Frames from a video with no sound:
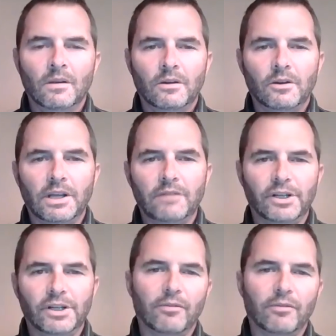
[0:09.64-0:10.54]
Good
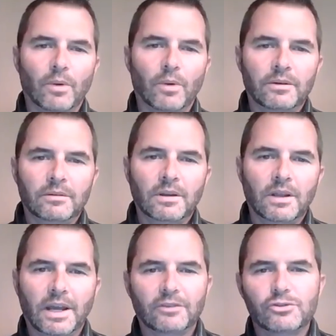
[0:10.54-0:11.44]
evening, everyone.
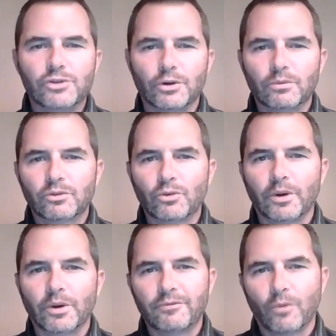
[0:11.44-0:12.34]
It's June
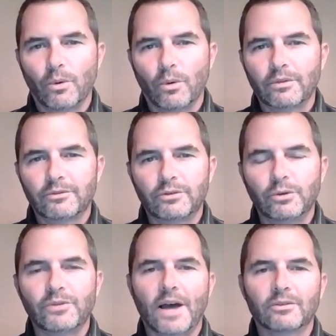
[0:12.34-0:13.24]
24th,
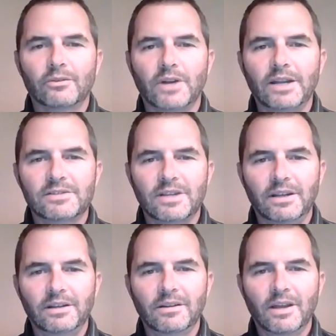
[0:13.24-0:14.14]

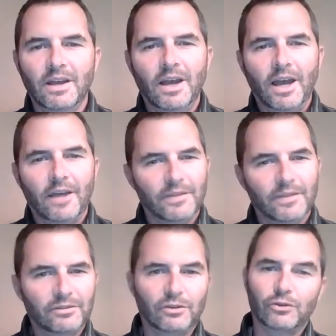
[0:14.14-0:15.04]
2018, and
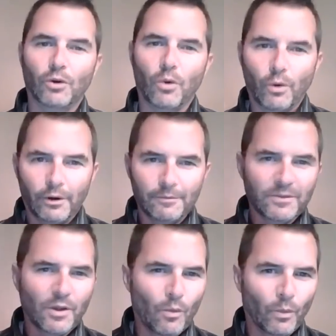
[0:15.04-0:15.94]
this is
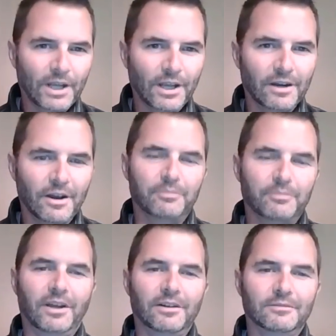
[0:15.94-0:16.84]
your weekend
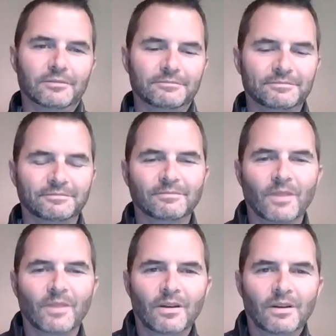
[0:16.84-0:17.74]
update.
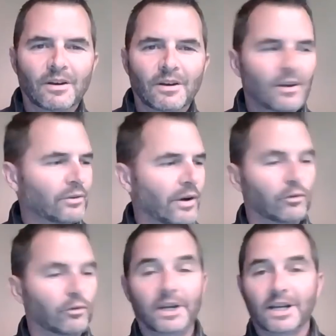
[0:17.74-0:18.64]
So
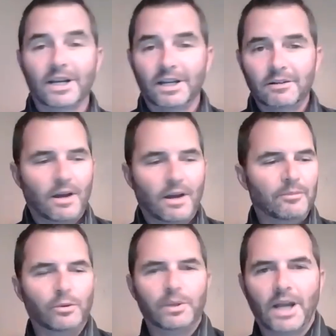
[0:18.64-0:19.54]
everybody, again,
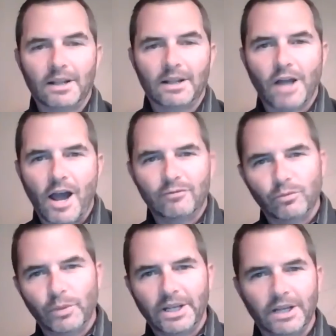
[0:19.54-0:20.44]
I'm doing a
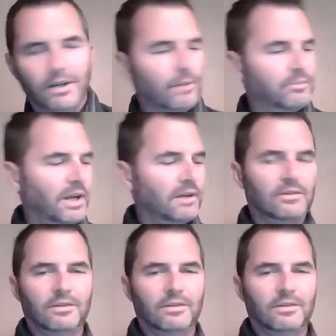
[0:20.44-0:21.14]
live weekend update.